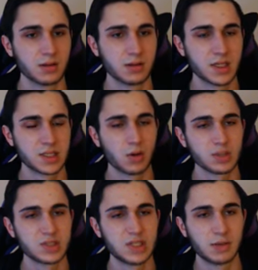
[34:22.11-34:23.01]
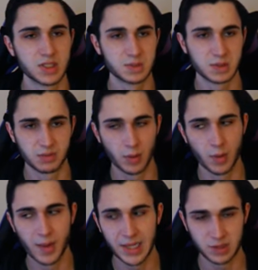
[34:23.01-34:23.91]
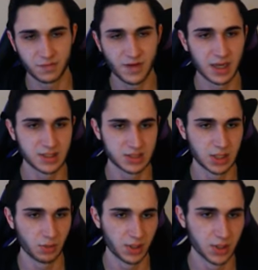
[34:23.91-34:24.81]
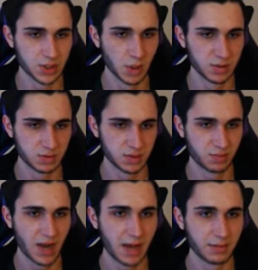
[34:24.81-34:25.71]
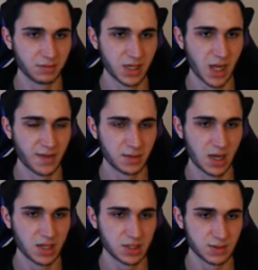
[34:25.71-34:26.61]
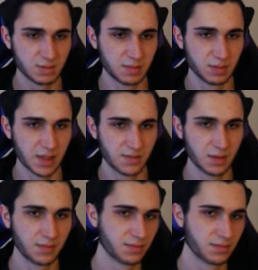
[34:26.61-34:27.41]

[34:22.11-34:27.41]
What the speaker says: this whole sequence with the Robo Patrick fight is another one of those moments we should probably read off donations when people give them.